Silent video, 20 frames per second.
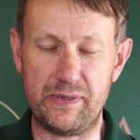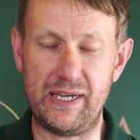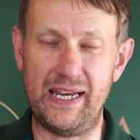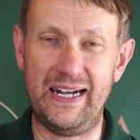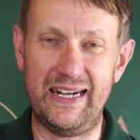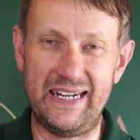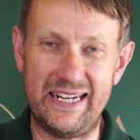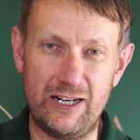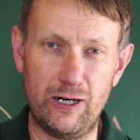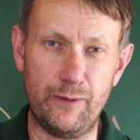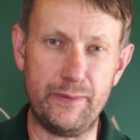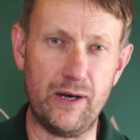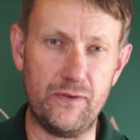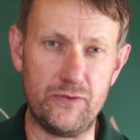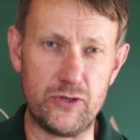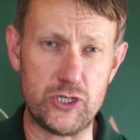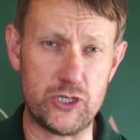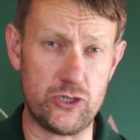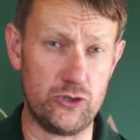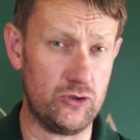be a little bit on
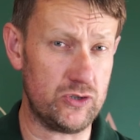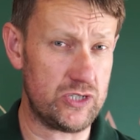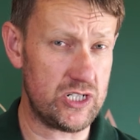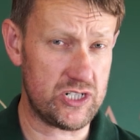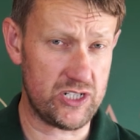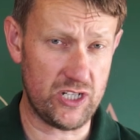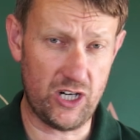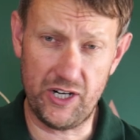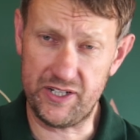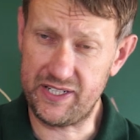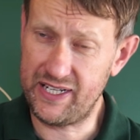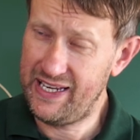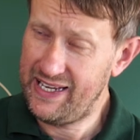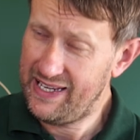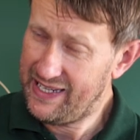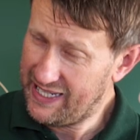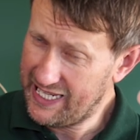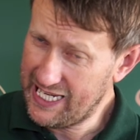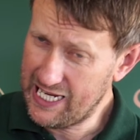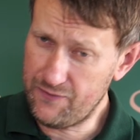the shorter side.
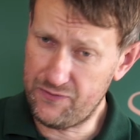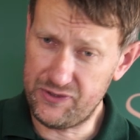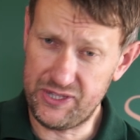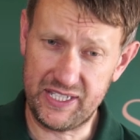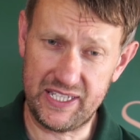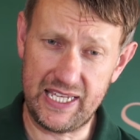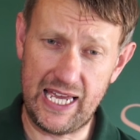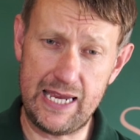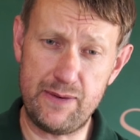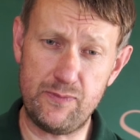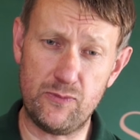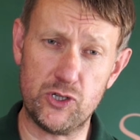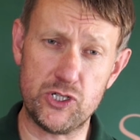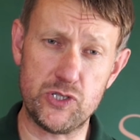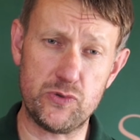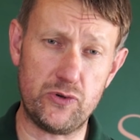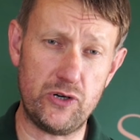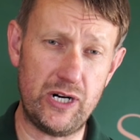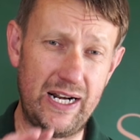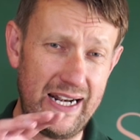Even the game guns
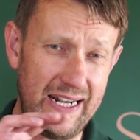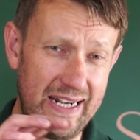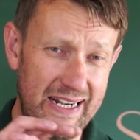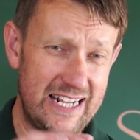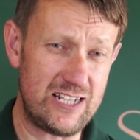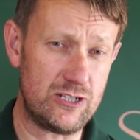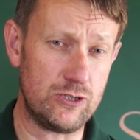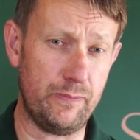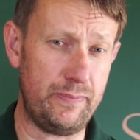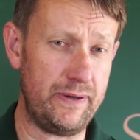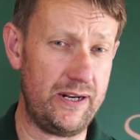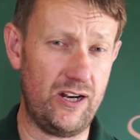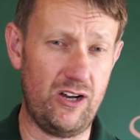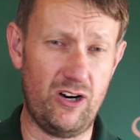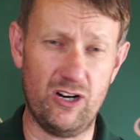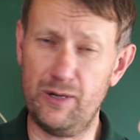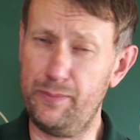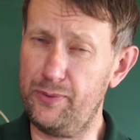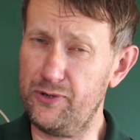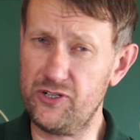were a little bit
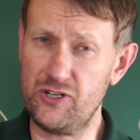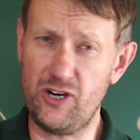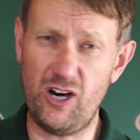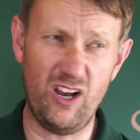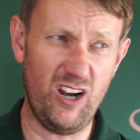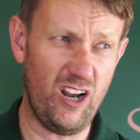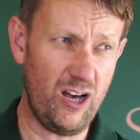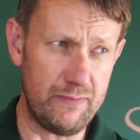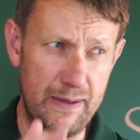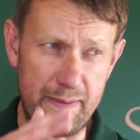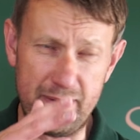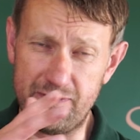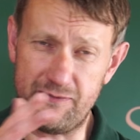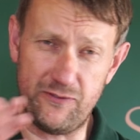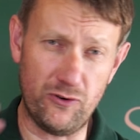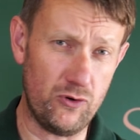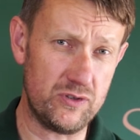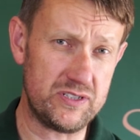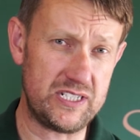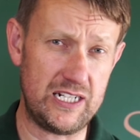longer, but not a lot, maybe
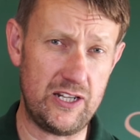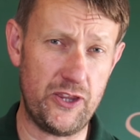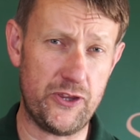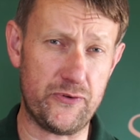14